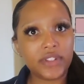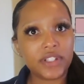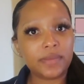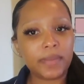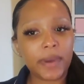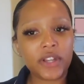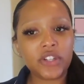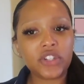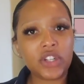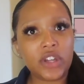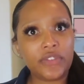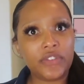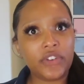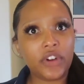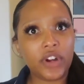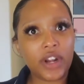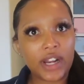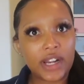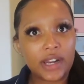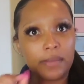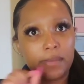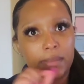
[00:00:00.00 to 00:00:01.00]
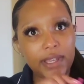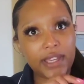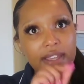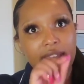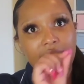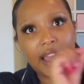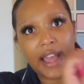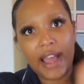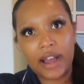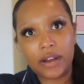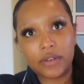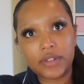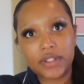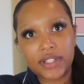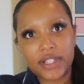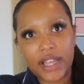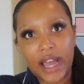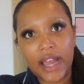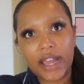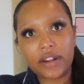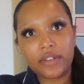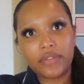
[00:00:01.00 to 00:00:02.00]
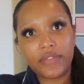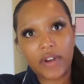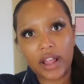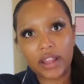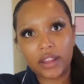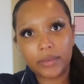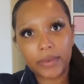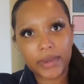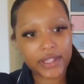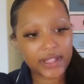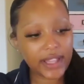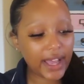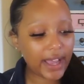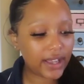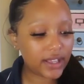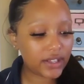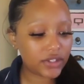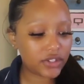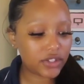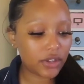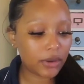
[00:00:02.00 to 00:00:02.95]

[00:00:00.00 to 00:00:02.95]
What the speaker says: especially if you're going to be outside following that.